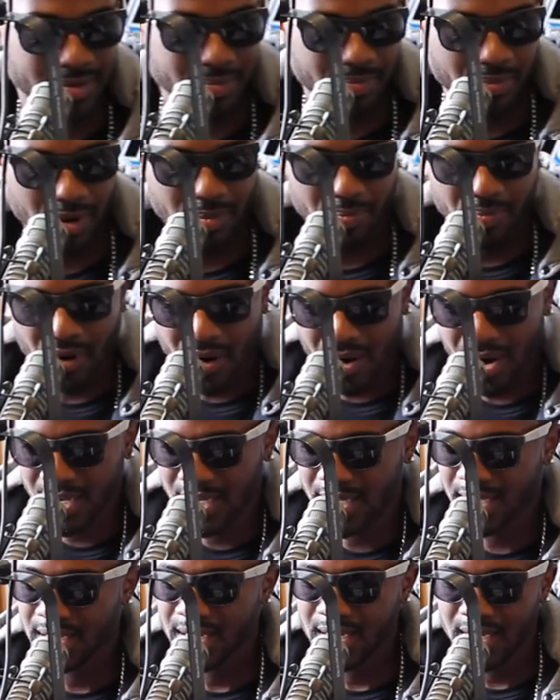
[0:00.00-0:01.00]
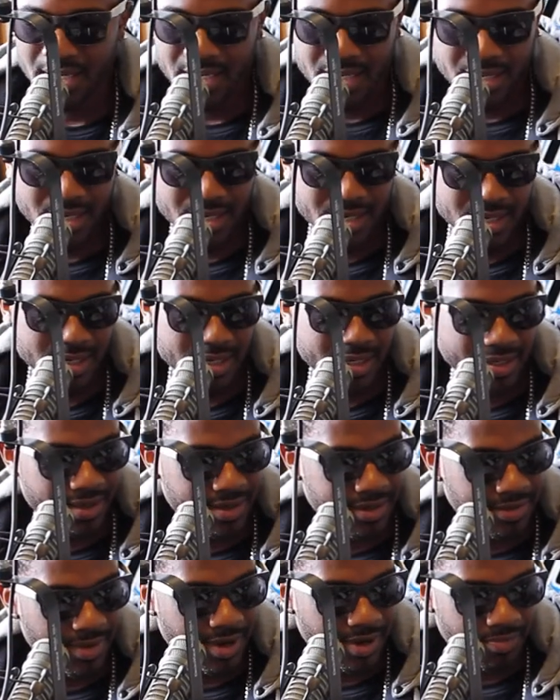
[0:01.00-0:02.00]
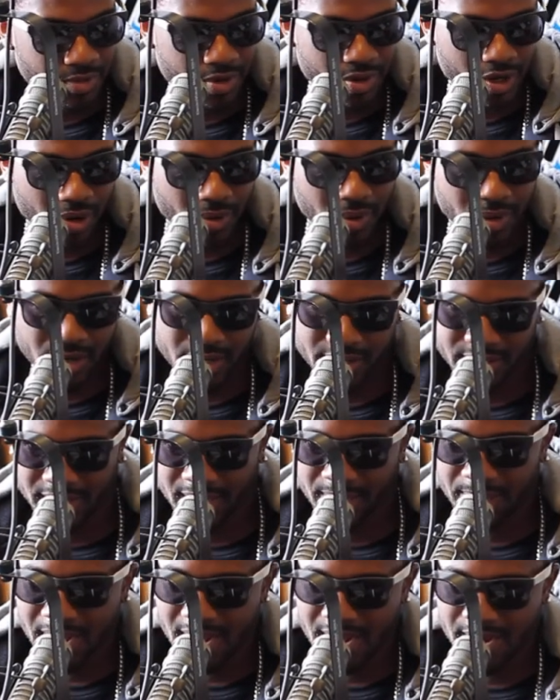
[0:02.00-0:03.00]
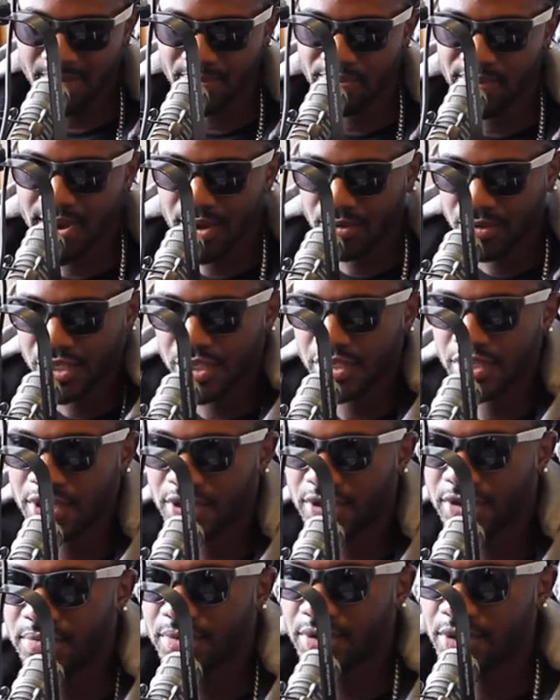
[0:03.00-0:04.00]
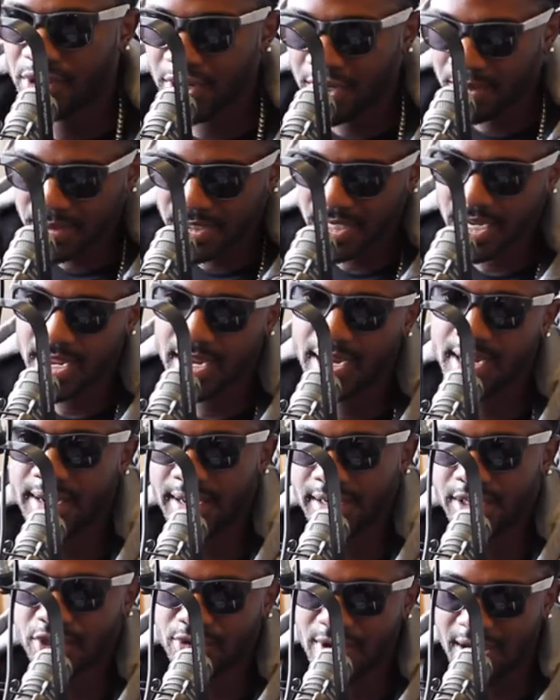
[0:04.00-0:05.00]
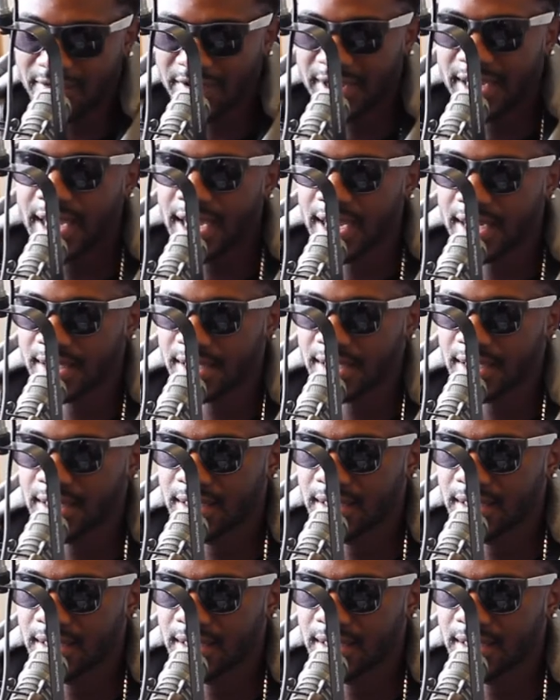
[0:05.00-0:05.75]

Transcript: a, a party, a, you know, some kind of brown sugar. You know what I'm saying? Extravaganza.